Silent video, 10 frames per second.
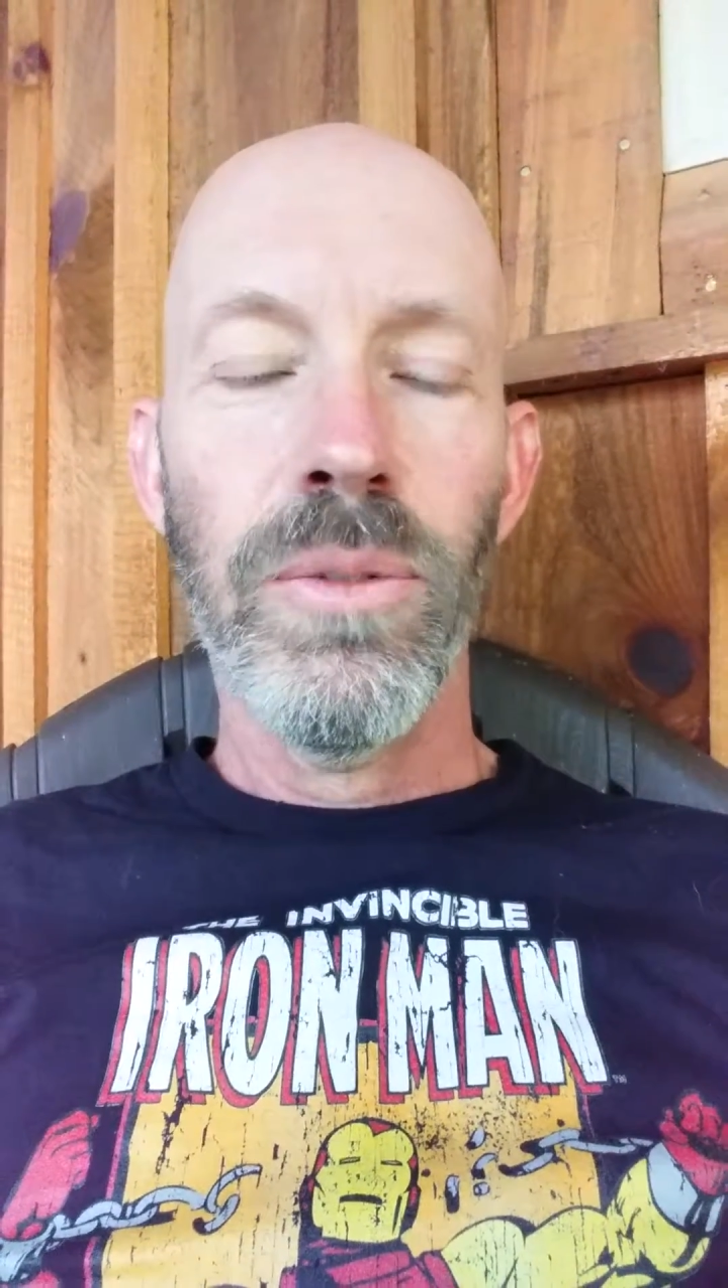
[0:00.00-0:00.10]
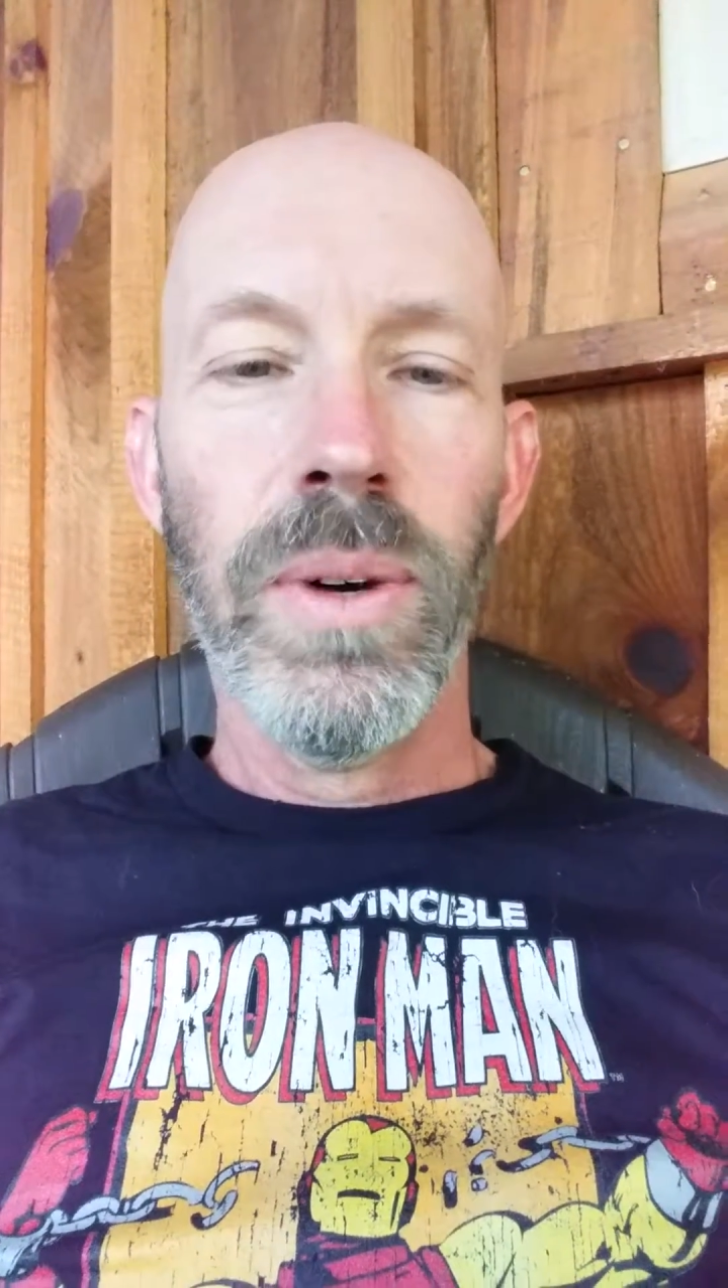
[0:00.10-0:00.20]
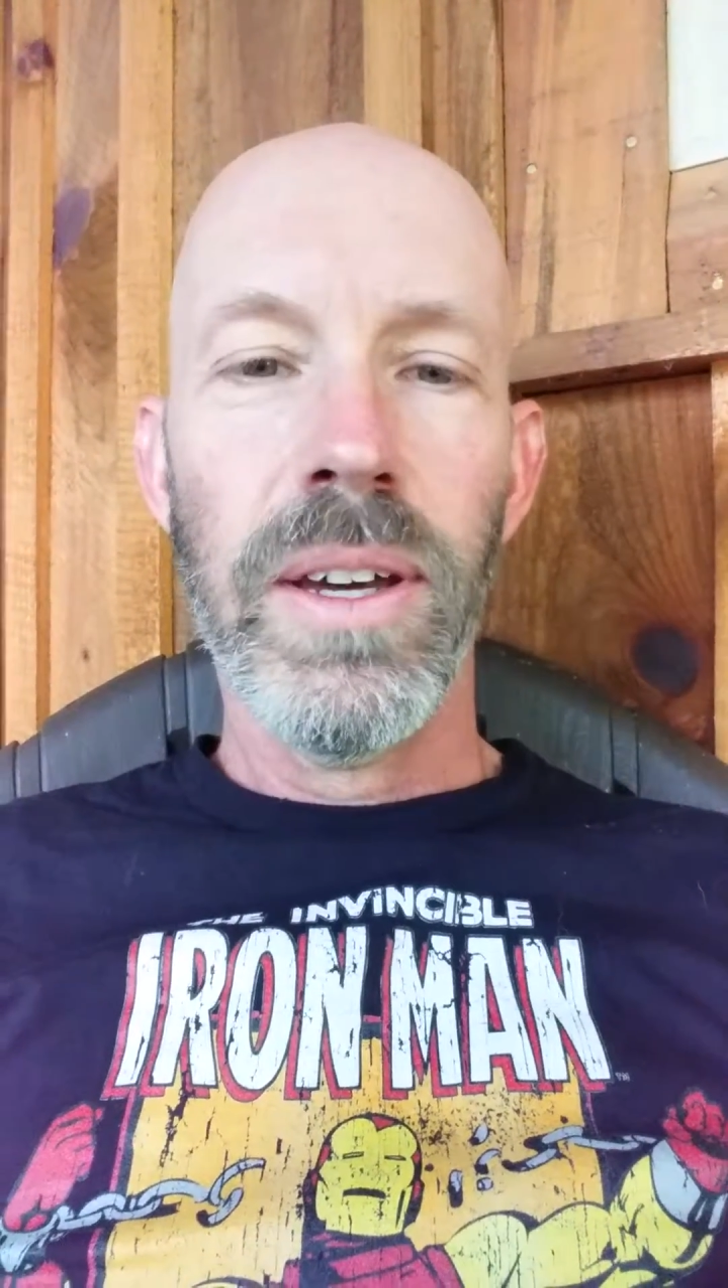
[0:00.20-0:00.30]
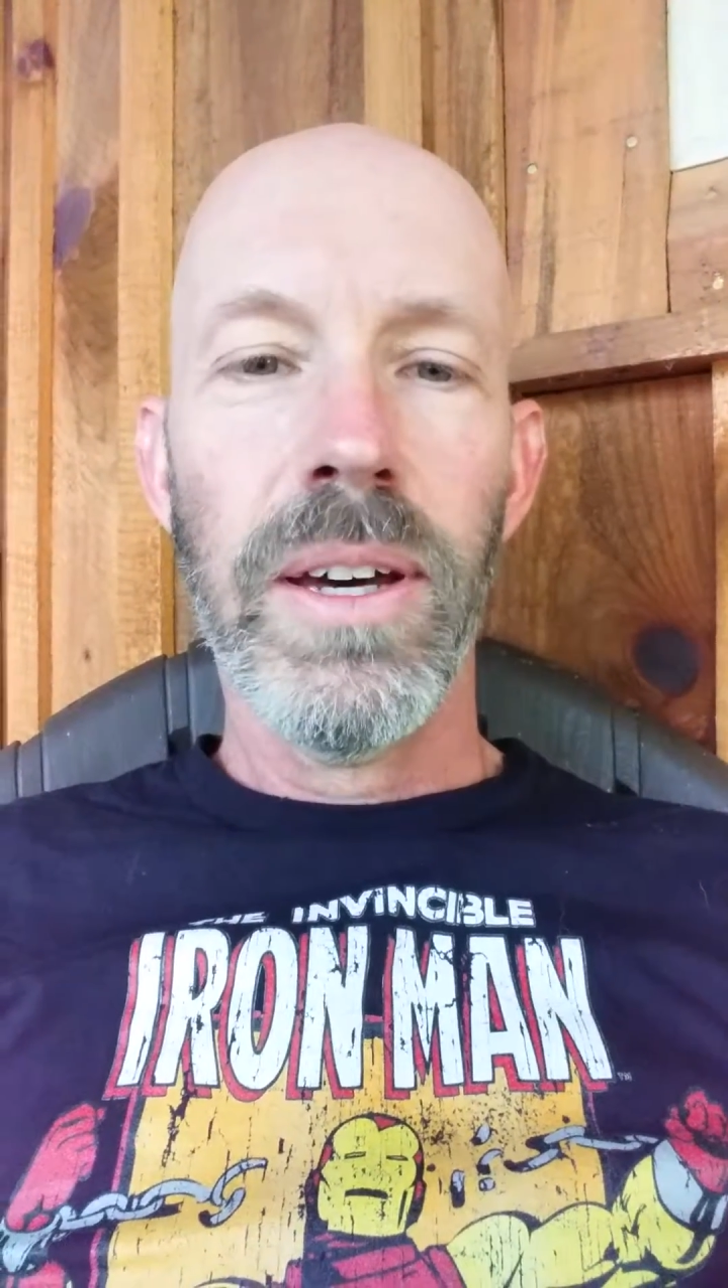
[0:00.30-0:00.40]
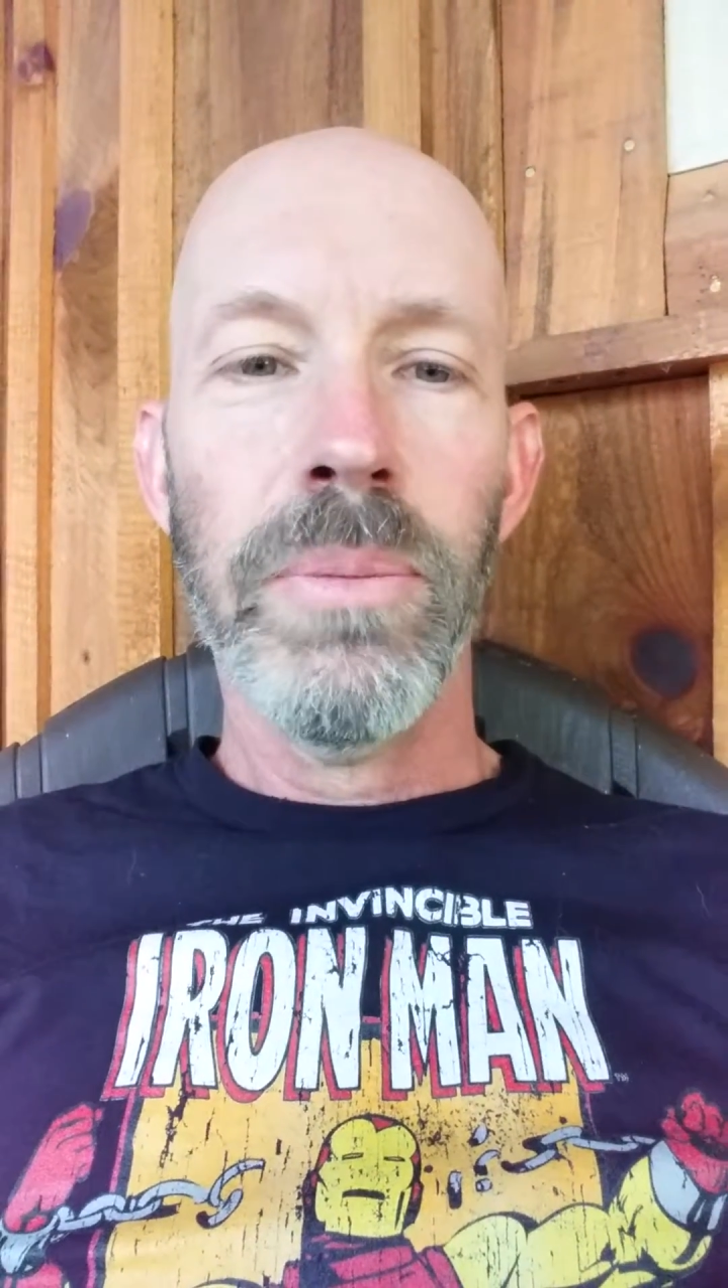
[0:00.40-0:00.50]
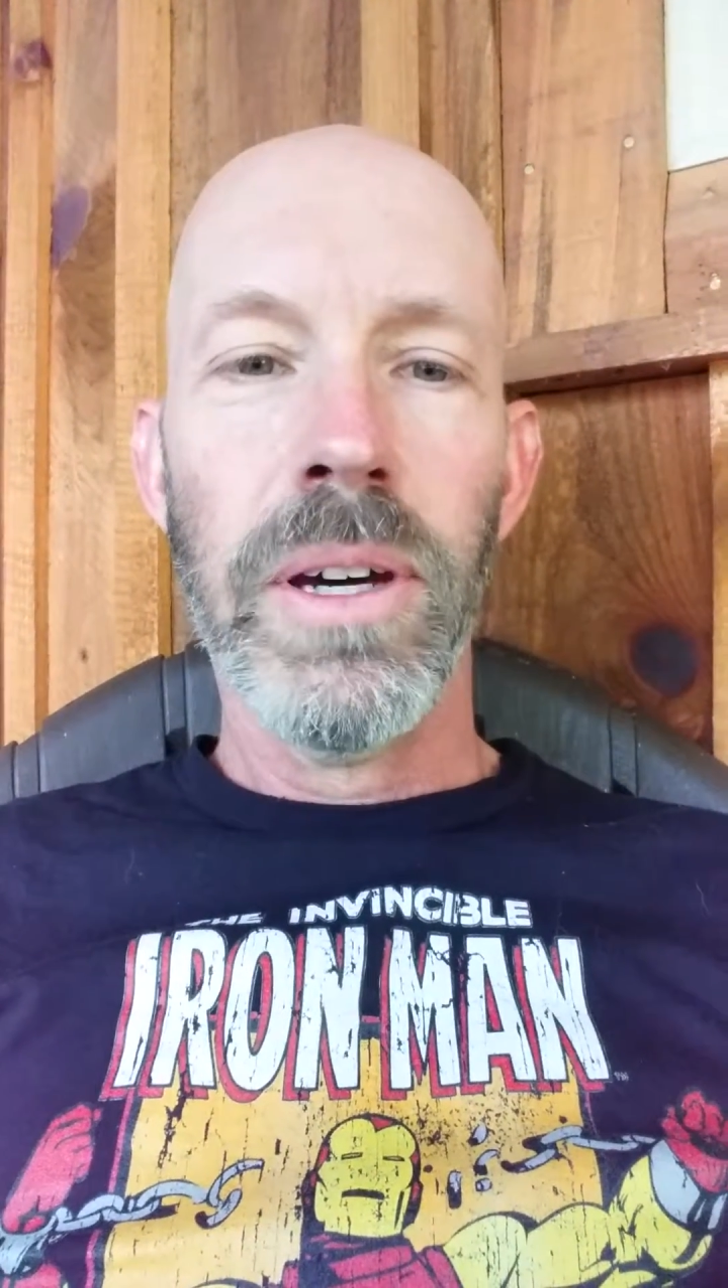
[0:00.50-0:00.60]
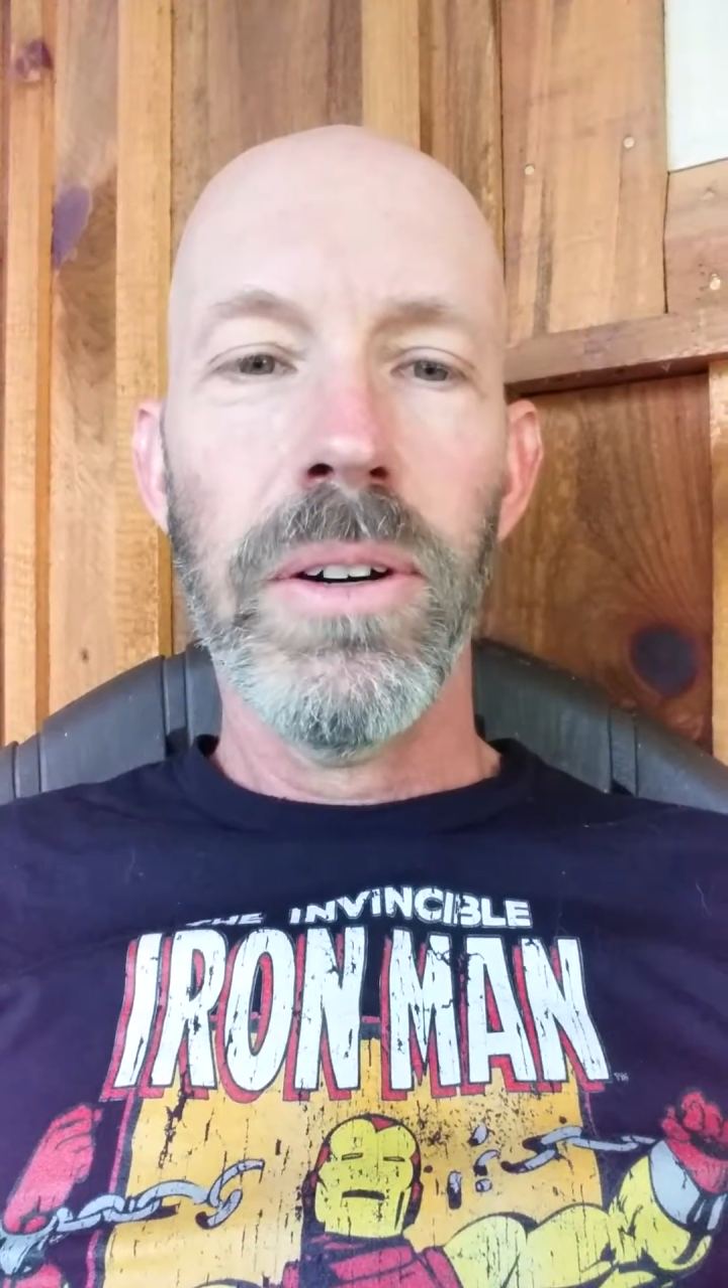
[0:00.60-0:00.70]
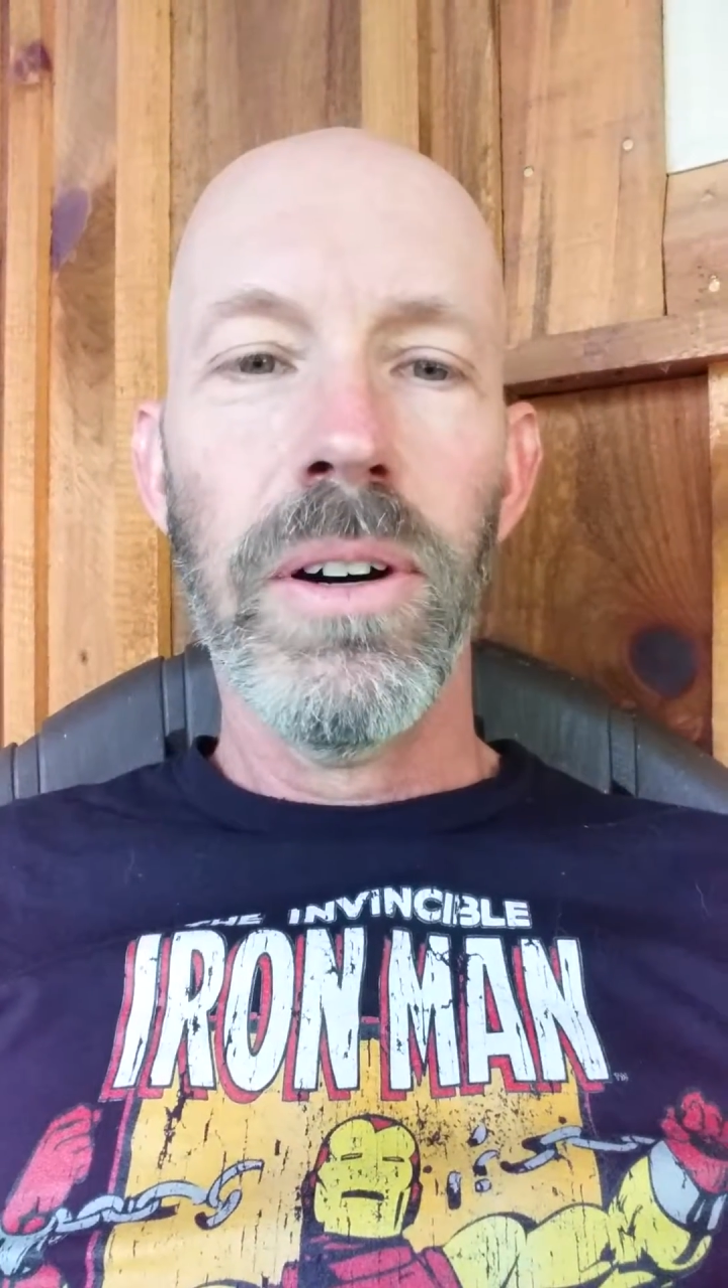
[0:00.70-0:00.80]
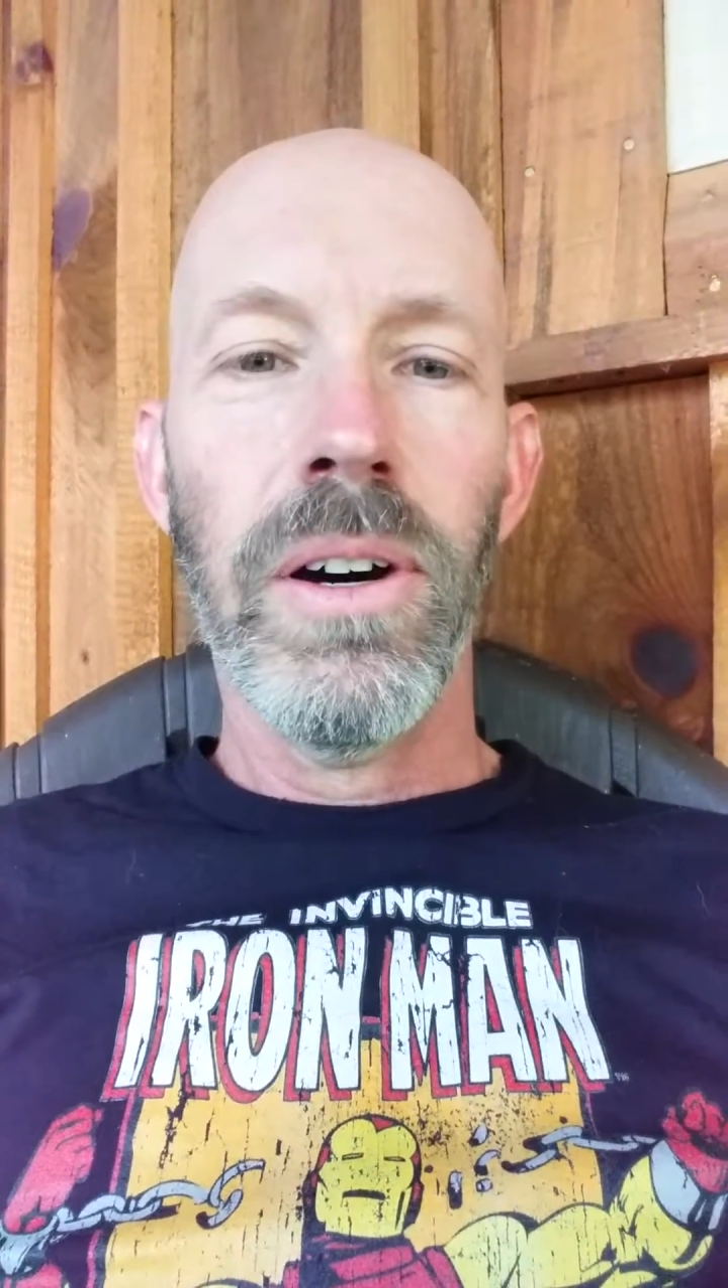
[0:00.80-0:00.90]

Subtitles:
wake up and go,